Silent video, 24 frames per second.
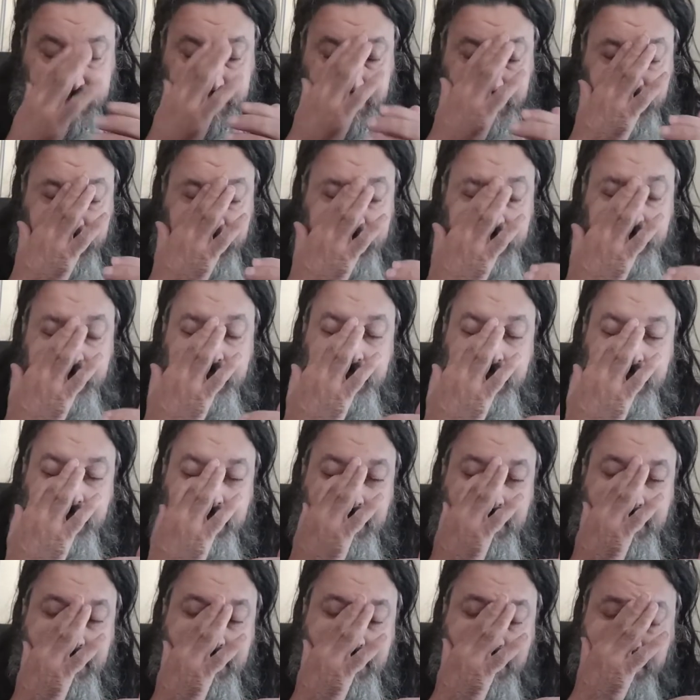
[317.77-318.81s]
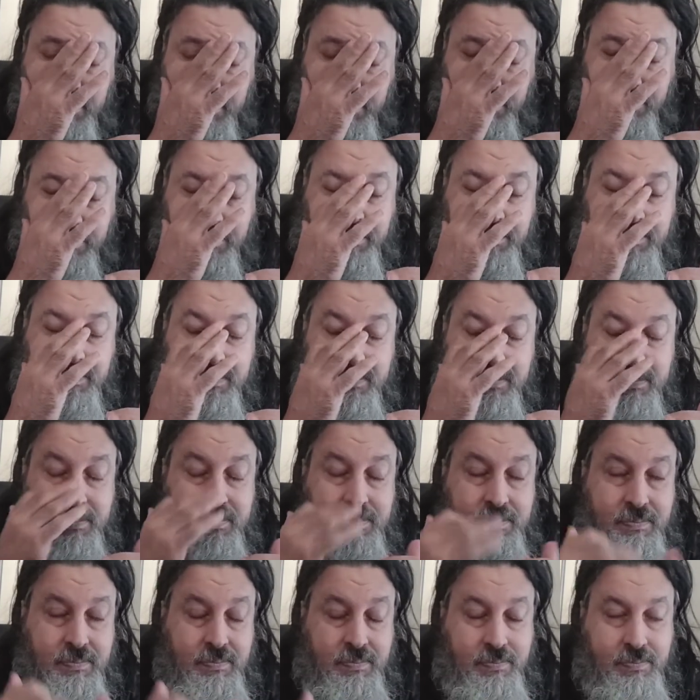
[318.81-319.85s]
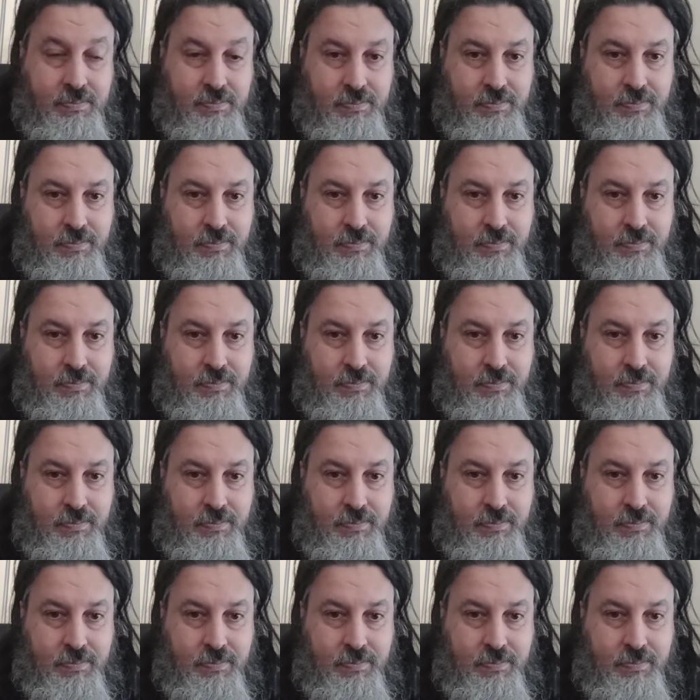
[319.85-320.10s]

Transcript: [no speech]